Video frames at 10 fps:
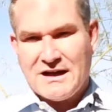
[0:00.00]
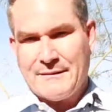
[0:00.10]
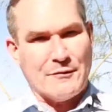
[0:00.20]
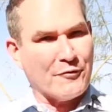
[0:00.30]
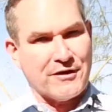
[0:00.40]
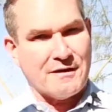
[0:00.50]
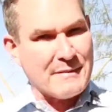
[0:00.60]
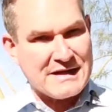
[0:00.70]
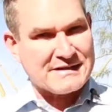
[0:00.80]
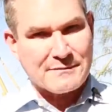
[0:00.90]
I mean, we're in an
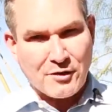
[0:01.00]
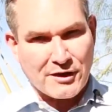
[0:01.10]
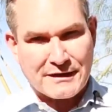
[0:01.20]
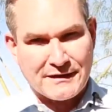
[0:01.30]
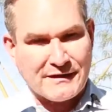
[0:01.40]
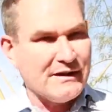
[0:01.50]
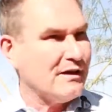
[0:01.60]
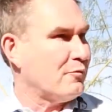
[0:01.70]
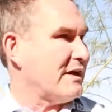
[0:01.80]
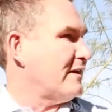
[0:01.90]
amazing market.
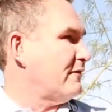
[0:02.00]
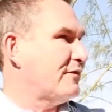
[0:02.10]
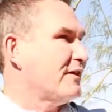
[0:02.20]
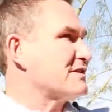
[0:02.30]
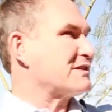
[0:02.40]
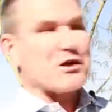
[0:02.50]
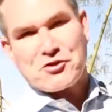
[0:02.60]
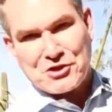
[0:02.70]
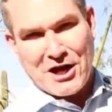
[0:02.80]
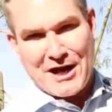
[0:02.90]
We have
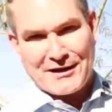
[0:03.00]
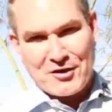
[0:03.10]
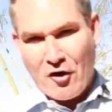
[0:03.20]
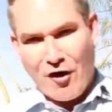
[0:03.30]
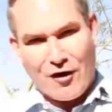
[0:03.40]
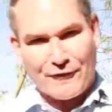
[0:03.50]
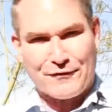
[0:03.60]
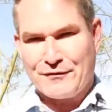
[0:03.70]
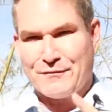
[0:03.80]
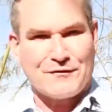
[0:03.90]
sunshine,
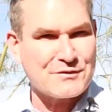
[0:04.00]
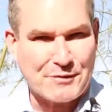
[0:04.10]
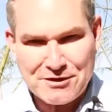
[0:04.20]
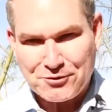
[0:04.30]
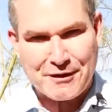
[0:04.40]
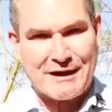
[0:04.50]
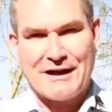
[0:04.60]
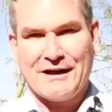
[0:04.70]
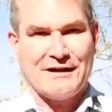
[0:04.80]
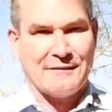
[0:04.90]
golf, spring training.